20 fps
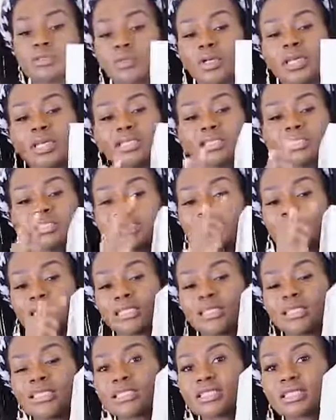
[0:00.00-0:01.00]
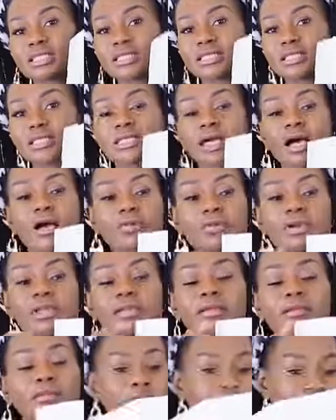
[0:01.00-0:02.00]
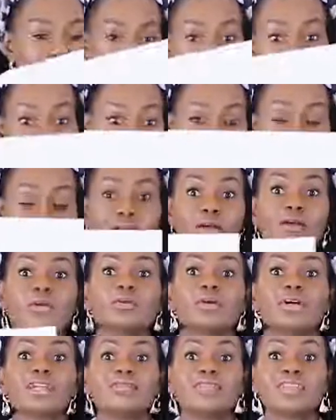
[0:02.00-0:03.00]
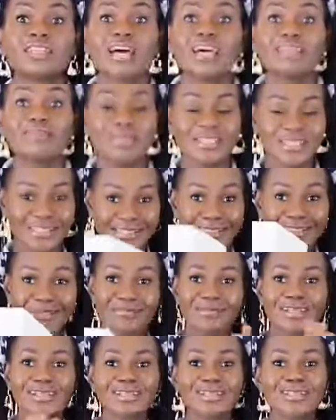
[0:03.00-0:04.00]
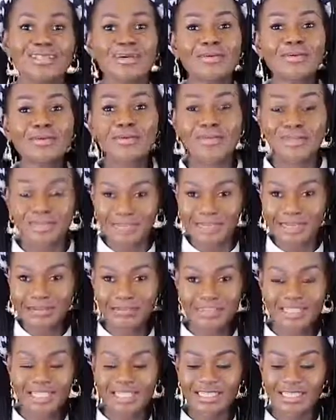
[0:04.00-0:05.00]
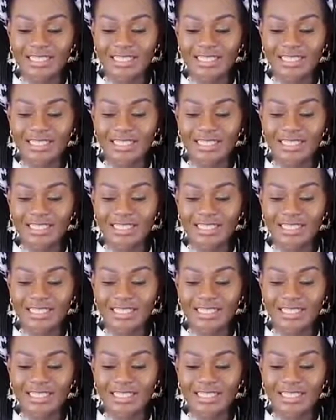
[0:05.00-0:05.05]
way, 10 inches that way, whatever that means. But you know, you have 10